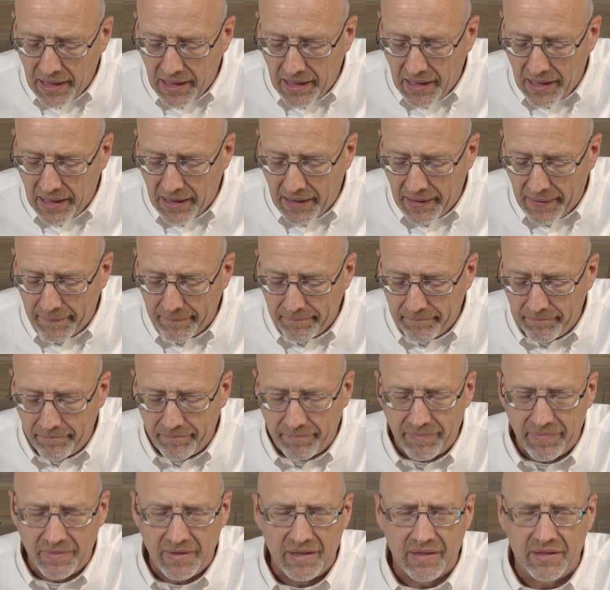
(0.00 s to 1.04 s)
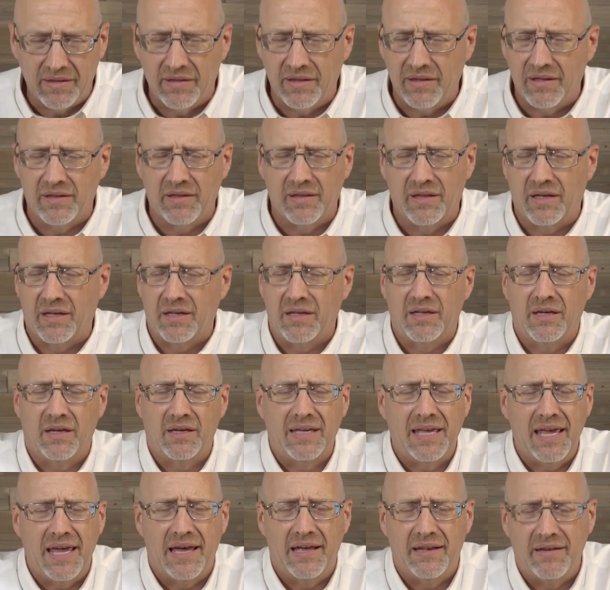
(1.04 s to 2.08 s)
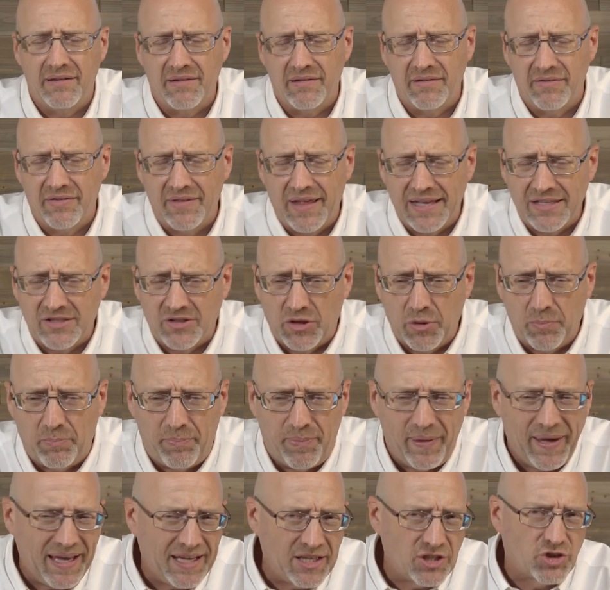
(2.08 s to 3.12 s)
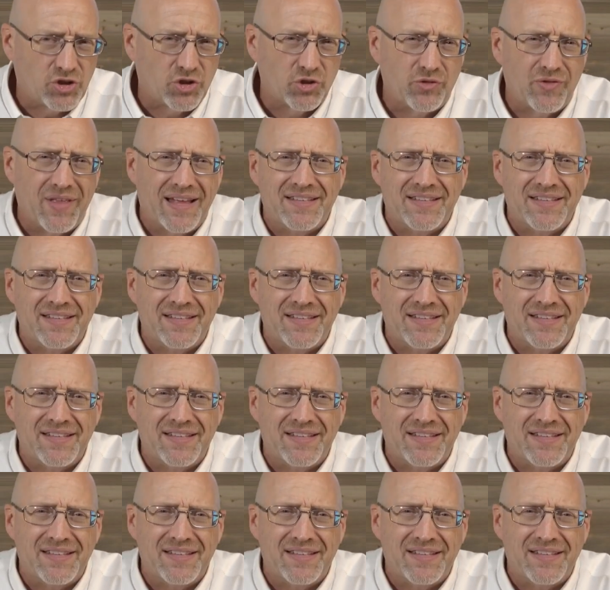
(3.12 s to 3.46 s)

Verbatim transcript: Again, that's the picture.